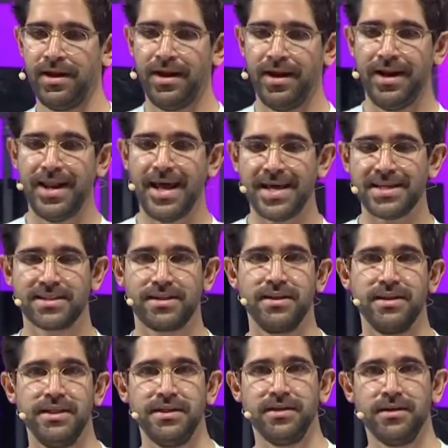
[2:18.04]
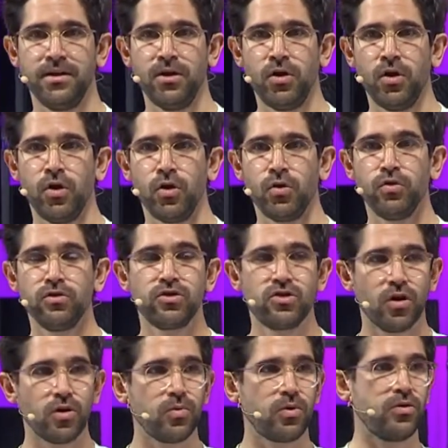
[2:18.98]
Lastly, you
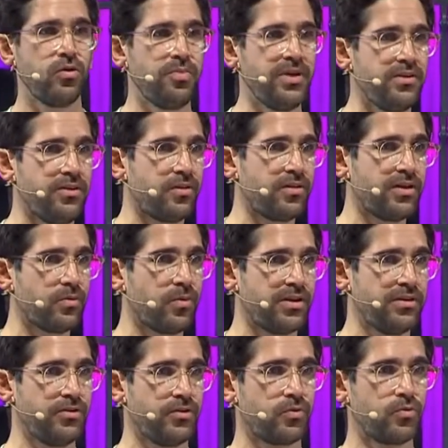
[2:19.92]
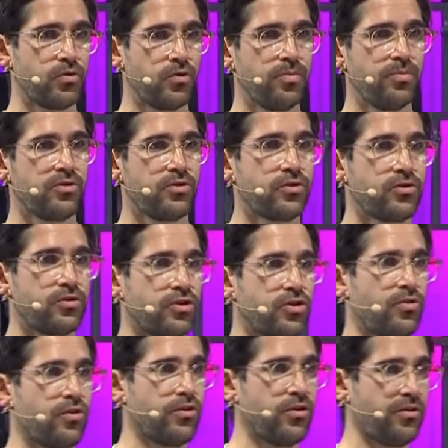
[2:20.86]
don't want to be the only one in the room to
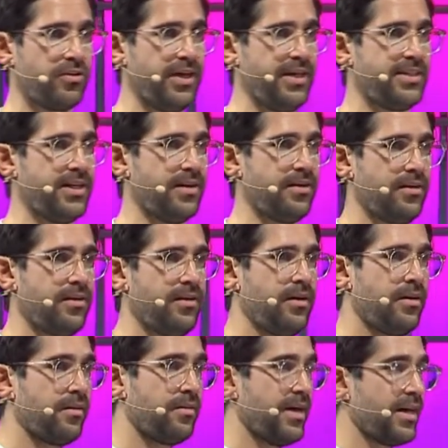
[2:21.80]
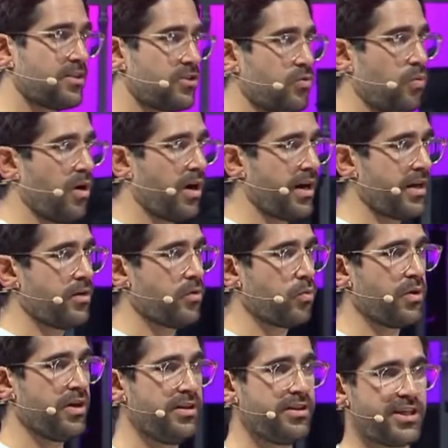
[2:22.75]
control your data. That's why
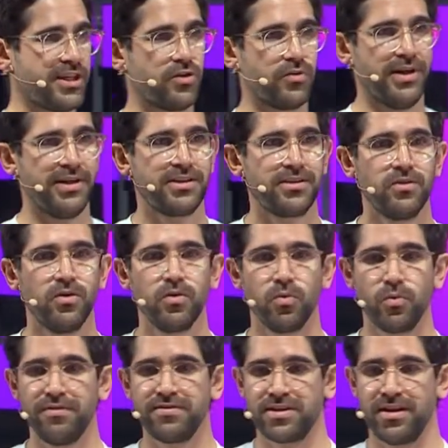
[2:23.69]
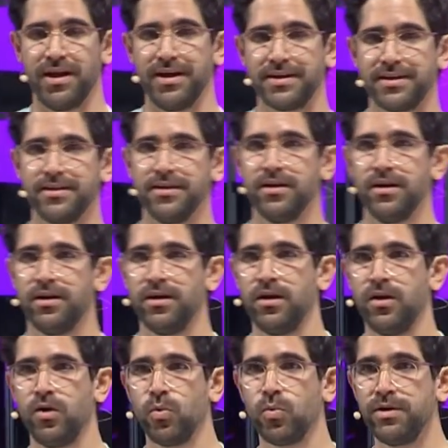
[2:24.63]
we integrate with Slack.
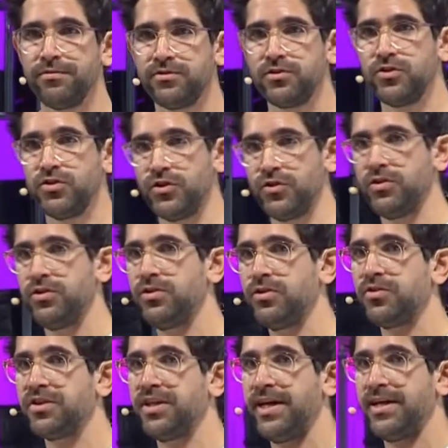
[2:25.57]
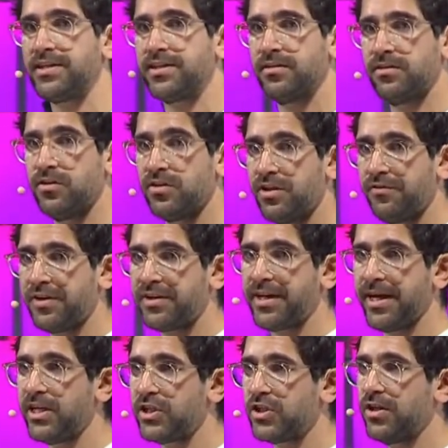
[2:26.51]
With June, you get
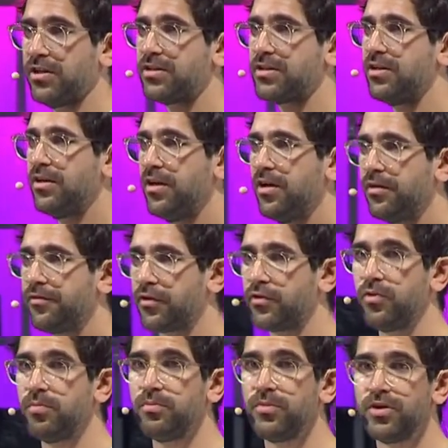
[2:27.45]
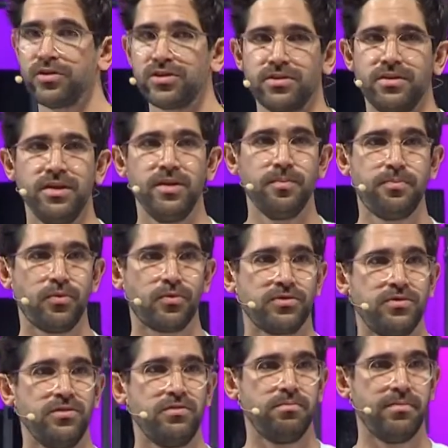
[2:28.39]
notifications for your most
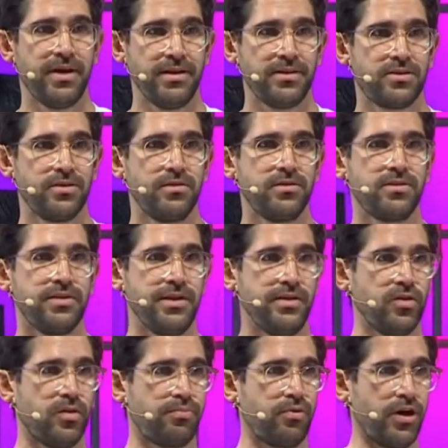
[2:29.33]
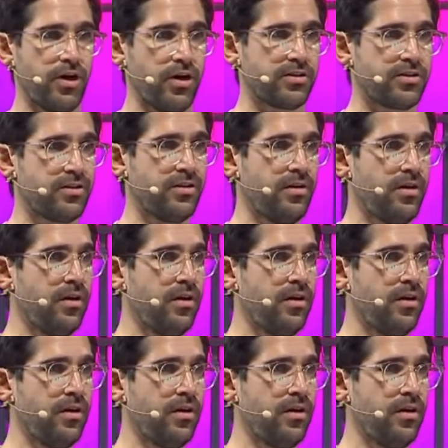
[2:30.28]
important milestones in your product.